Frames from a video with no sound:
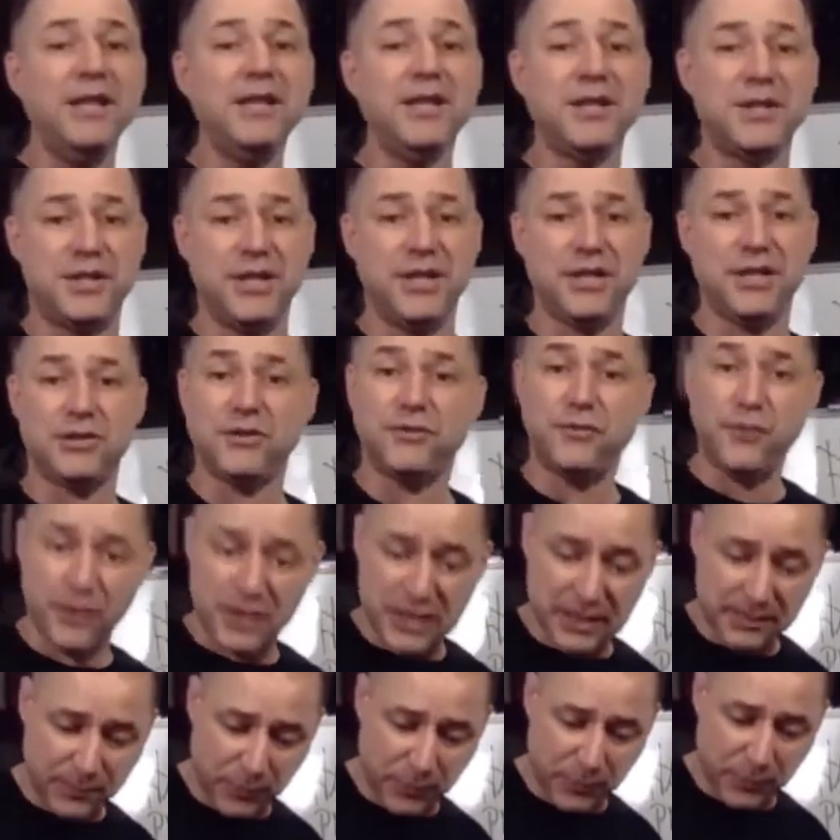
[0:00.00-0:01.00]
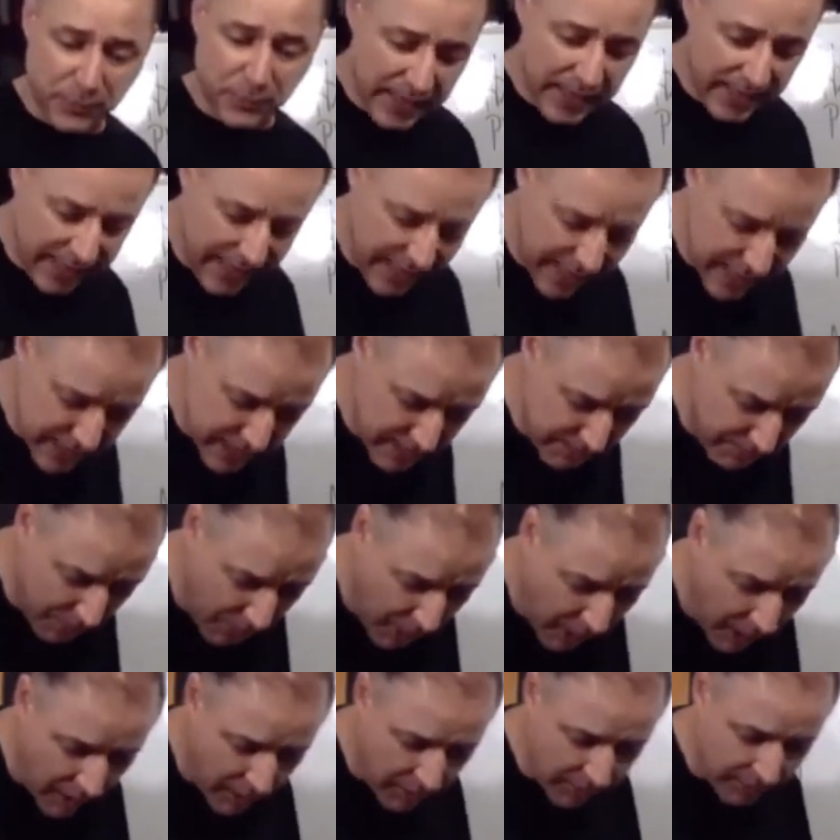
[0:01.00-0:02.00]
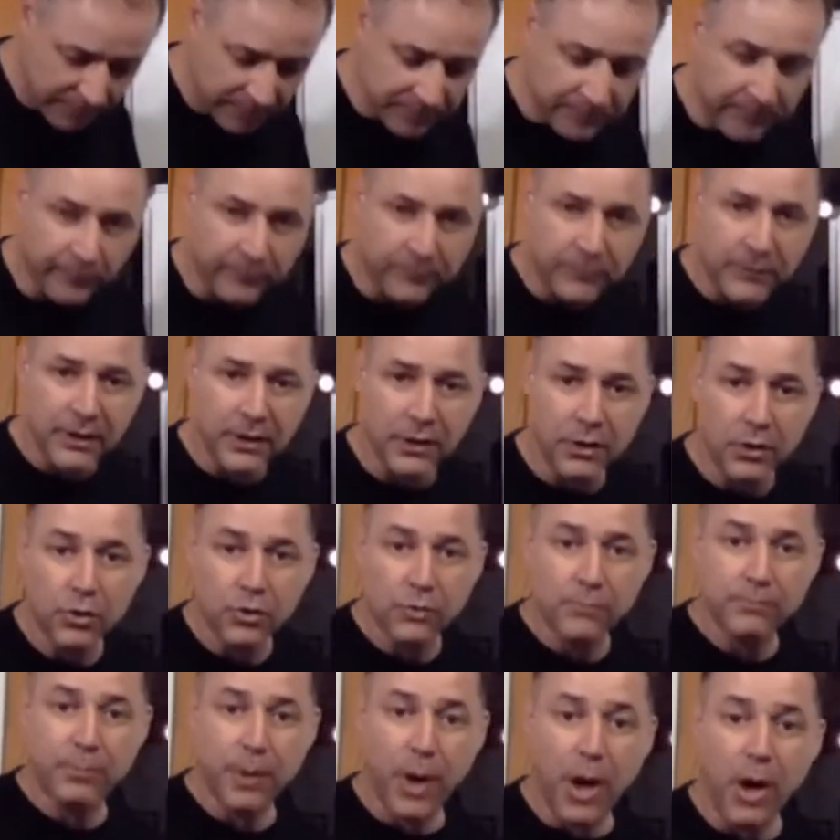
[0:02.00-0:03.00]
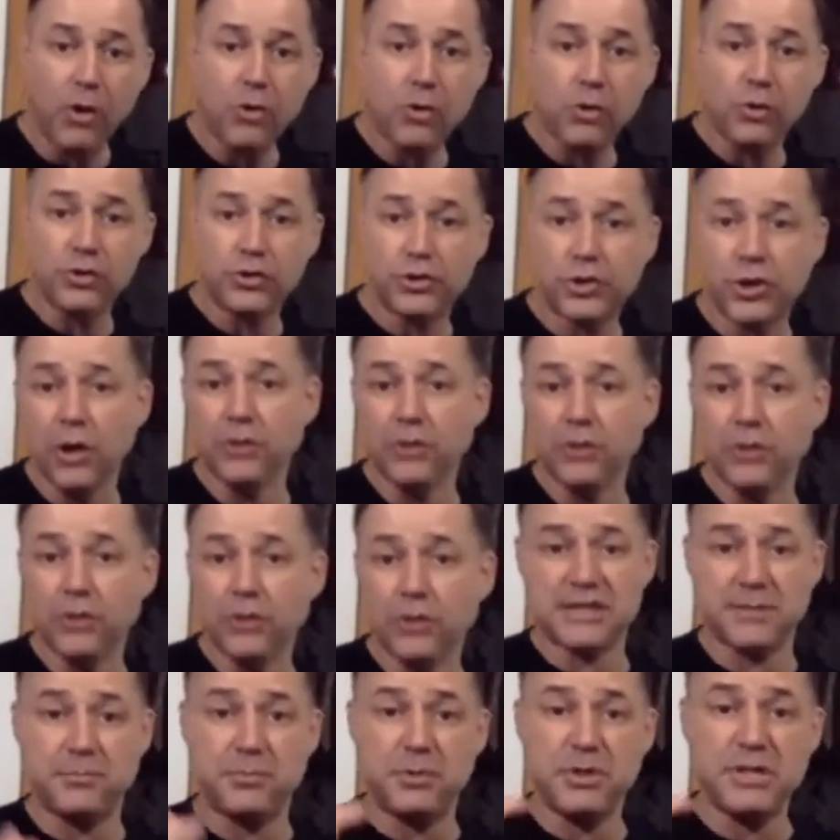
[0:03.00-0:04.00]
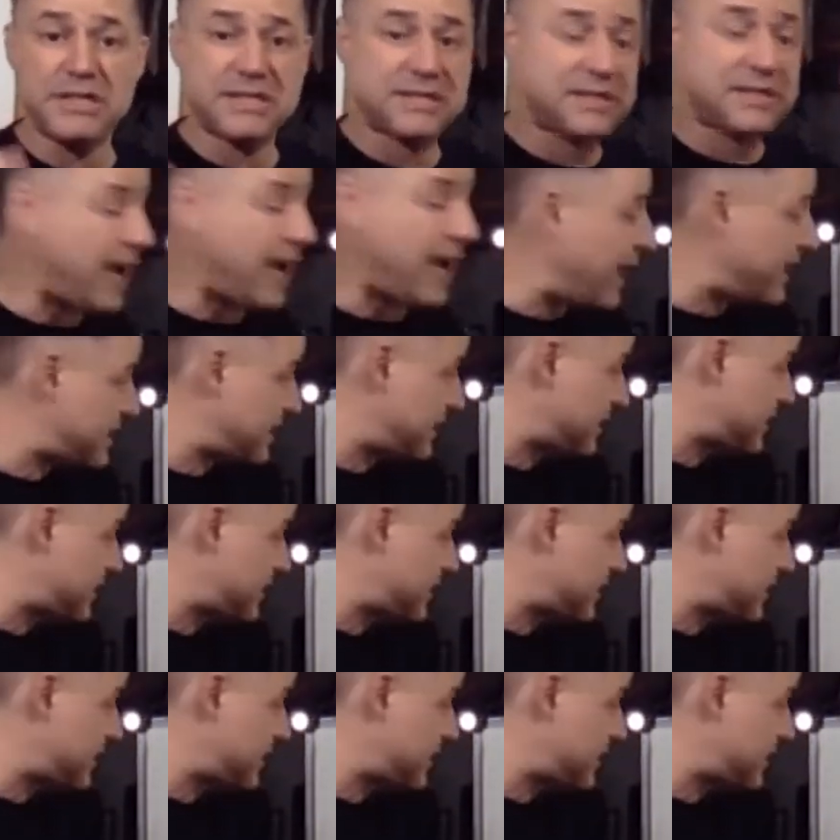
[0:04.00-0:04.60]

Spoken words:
So, for example, hitting the ball control, that's a precise, it's a